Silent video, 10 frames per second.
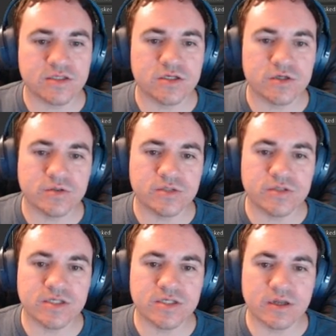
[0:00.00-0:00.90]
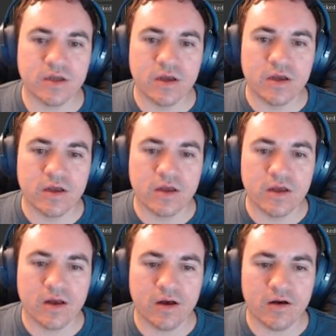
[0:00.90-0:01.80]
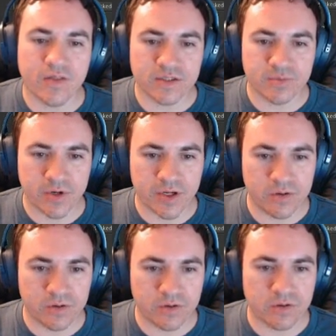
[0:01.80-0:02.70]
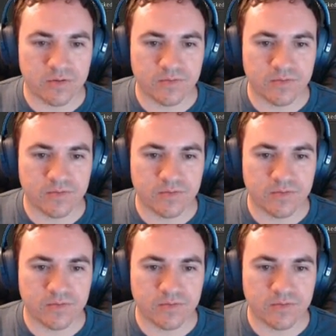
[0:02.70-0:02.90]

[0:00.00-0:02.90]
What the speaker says: to see it. Oh, that's pretty cool.